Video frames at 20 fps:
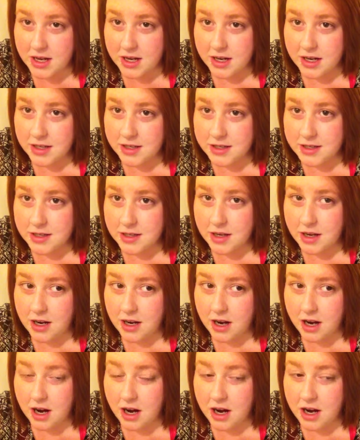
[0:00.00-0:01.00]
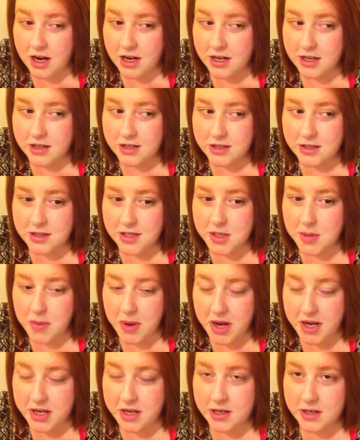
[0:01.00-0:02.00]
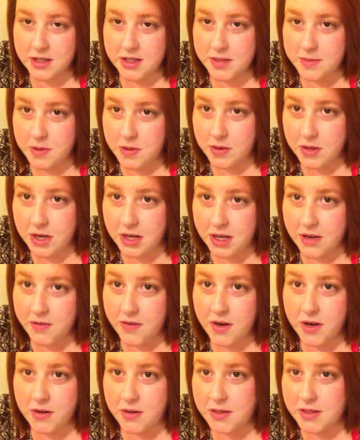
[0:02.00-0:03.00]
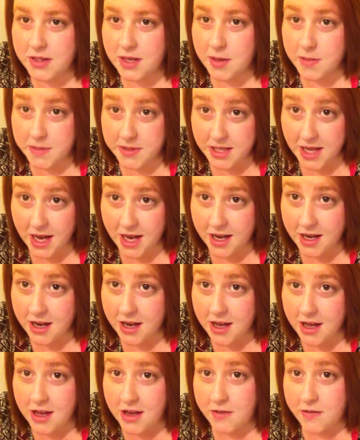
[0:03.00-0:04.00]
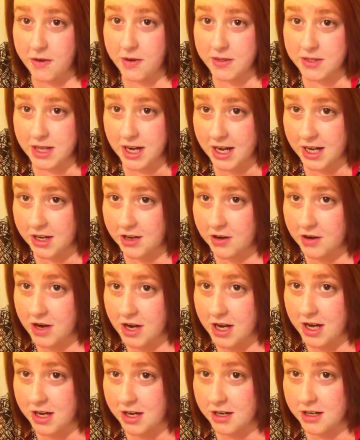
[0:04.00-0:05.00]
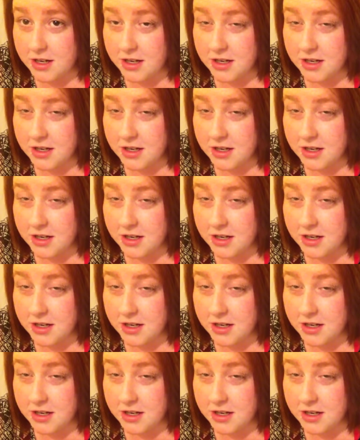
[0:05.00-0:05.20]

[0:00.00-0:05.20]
because I depended on smoking if I was upset, if I was angry,